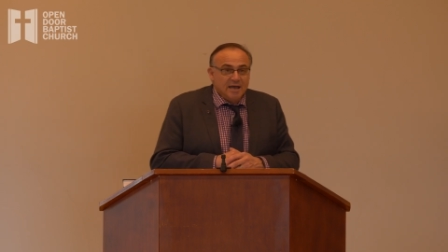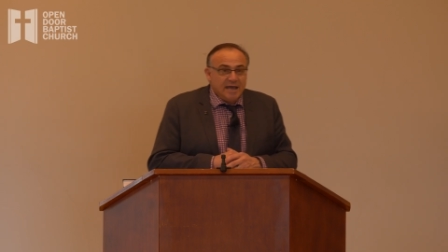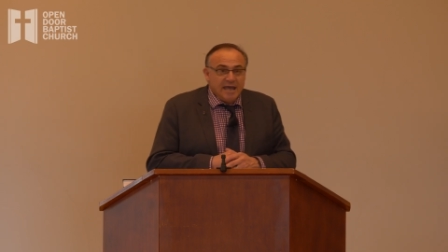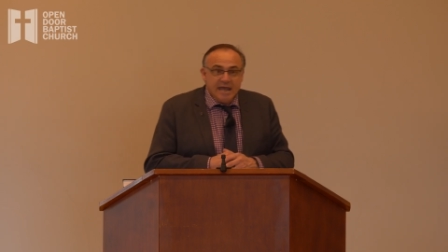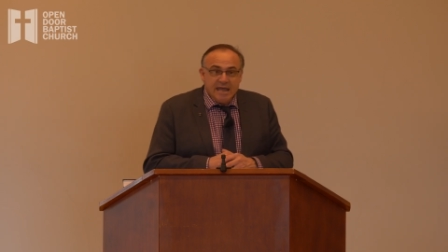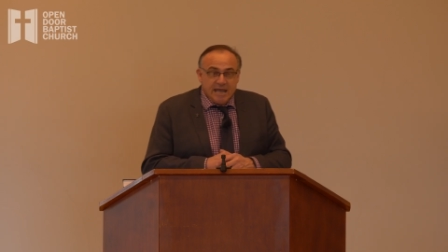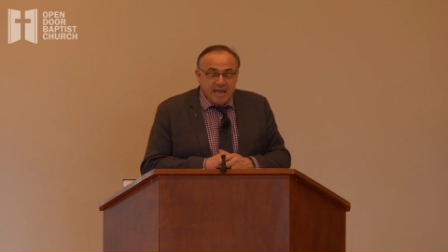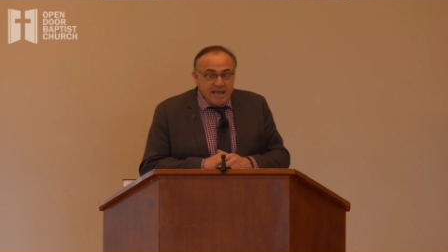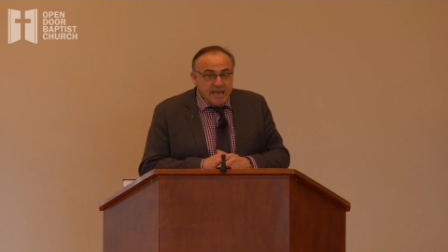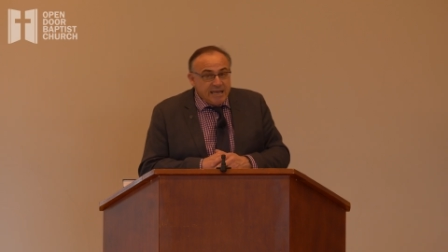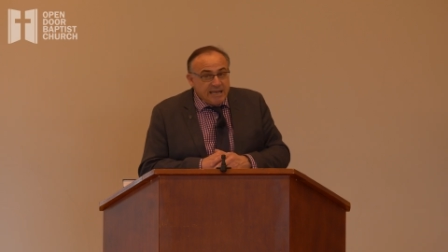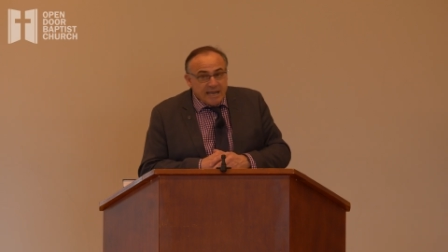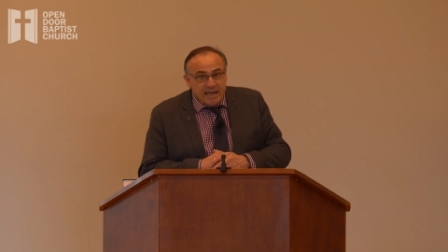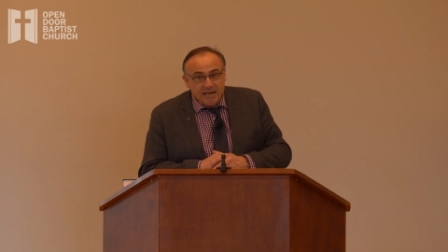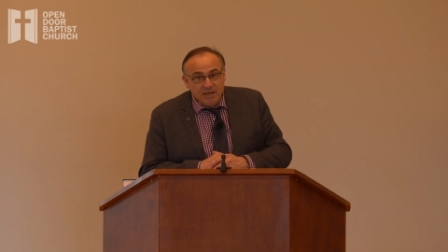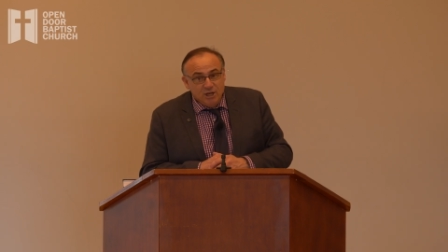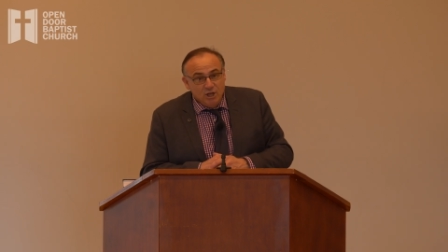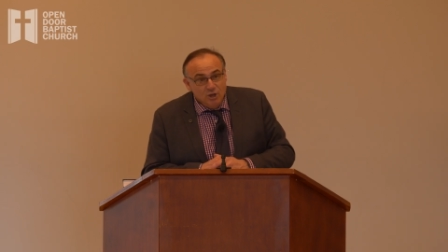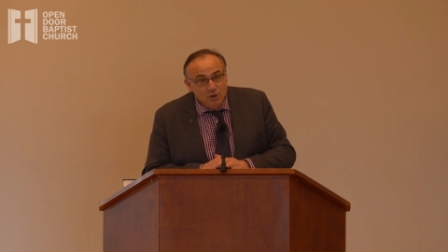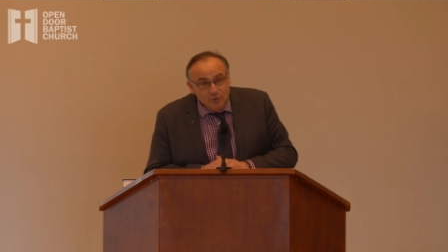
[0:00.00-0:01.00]
he, he
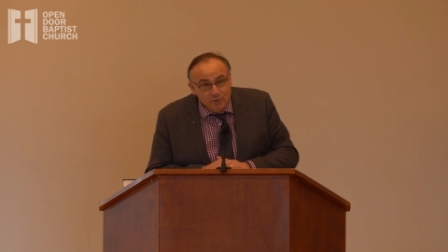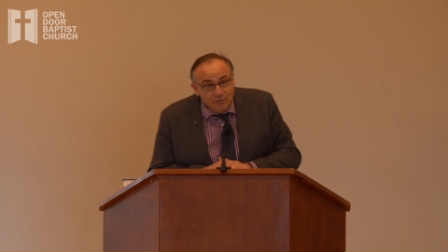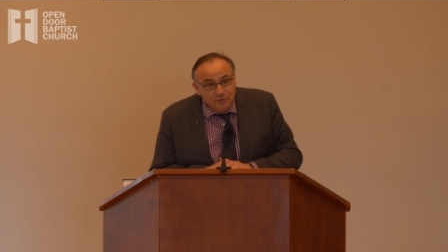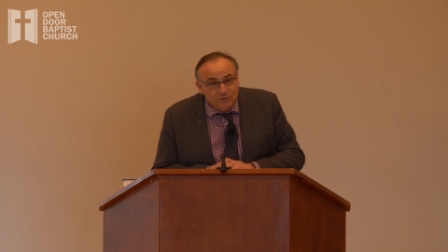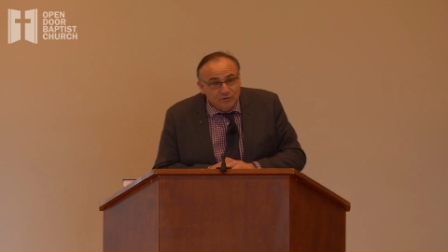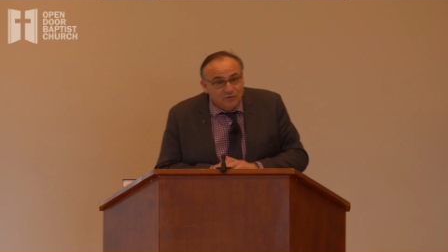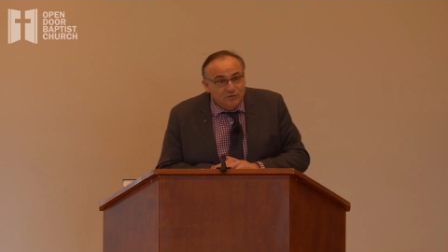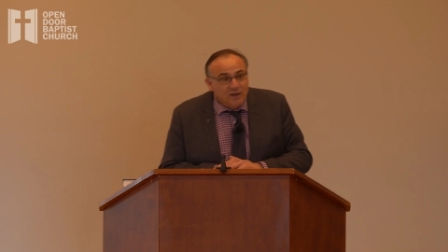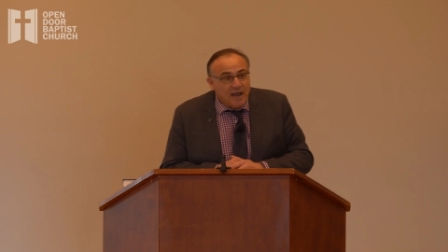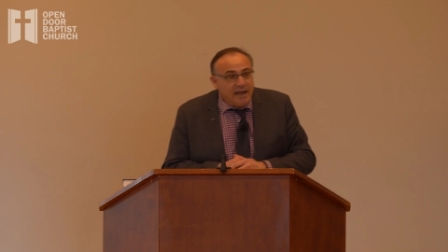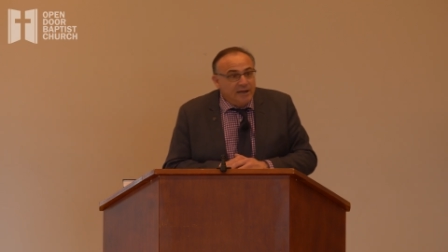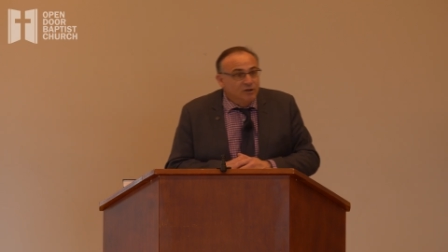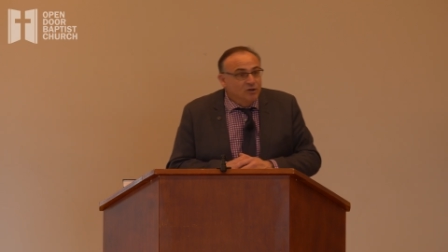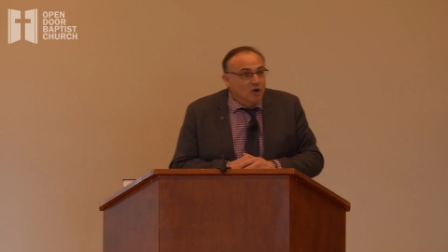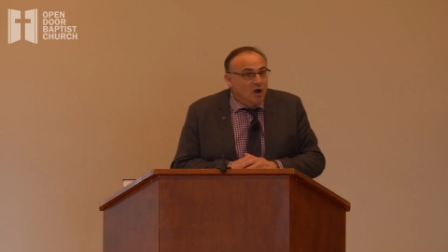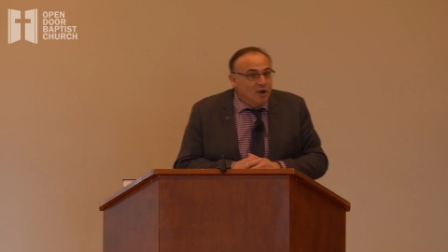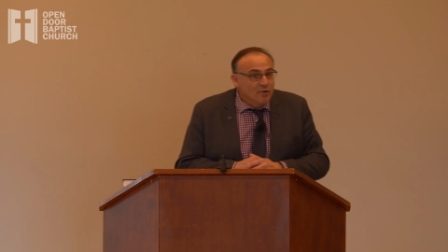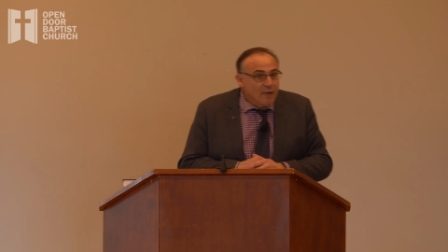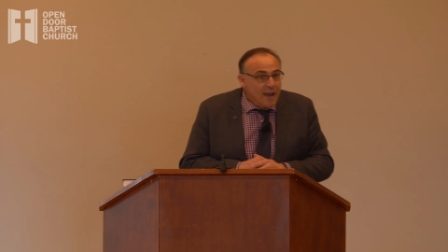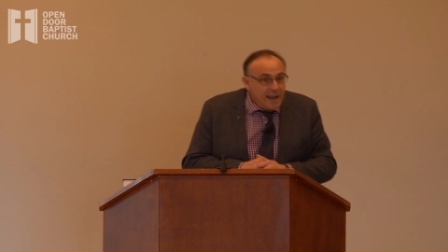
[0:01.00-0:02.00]
can use
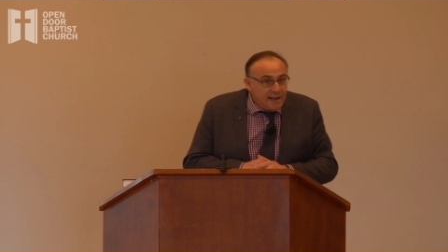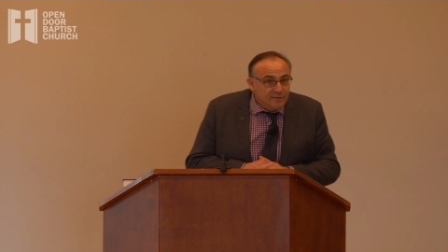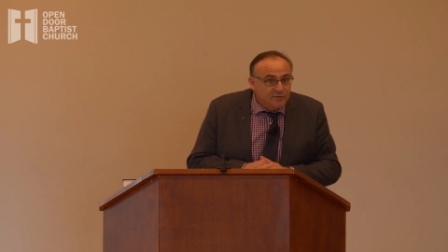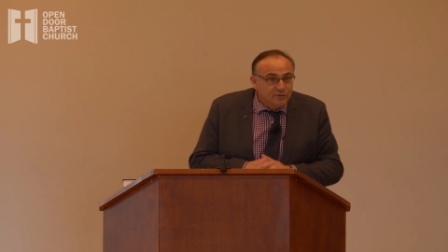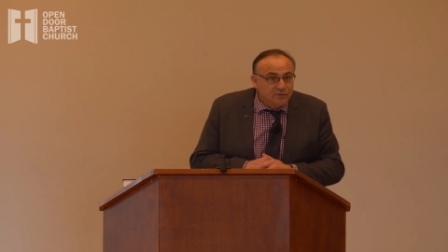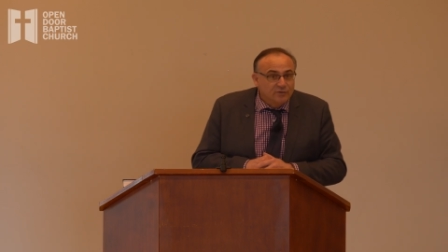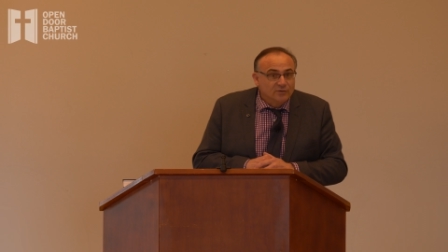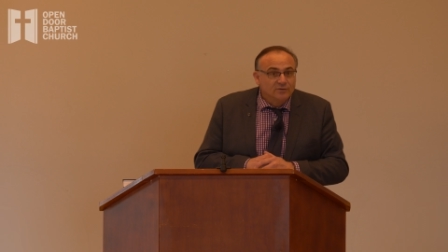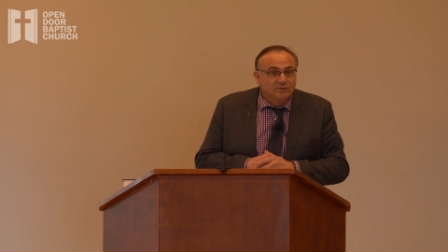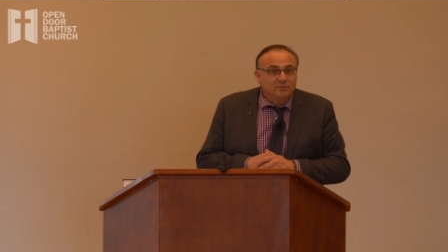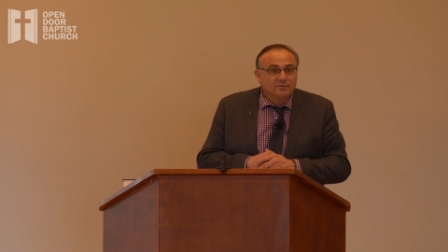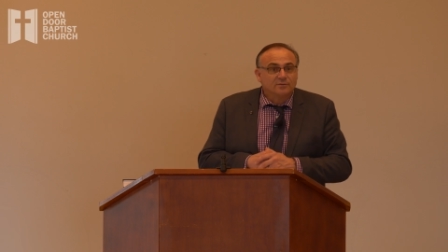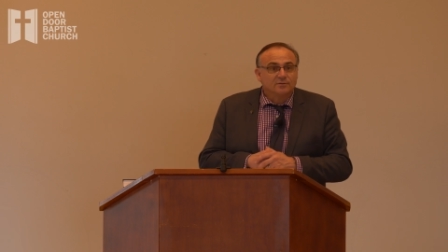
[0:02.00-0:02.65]
and direct